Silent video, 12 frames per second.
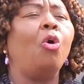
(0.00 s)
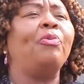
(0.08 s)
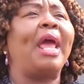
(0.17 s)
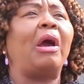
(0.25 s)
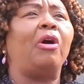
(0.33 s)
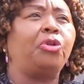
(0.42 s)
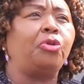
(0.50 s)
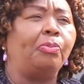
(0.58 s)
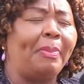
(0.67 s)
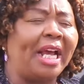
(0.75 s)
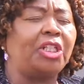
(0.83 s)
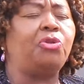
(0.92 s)
We are going to
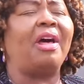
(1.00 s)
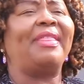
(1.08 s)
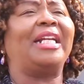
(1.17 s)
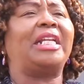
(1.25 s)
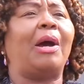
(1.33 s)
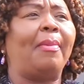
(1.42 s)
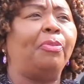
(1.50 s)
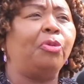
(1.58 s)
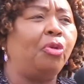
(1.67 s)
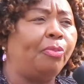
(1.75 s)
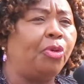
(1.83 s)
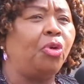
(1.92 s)
make sure that our
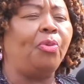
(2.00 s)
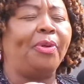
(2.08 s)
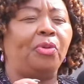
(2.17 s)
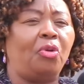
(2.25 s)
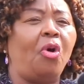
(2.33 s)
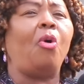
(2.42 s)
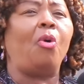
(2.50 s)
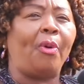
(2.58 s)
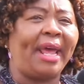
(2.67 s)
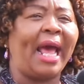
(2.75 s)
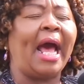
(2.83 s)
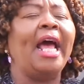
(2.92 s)
Buruburu will go
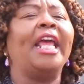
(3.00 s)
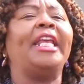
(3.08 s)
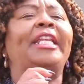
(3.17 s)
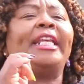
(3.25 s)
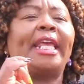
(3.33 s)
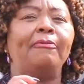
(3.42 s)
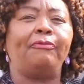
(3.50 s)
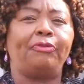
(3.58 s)
where it came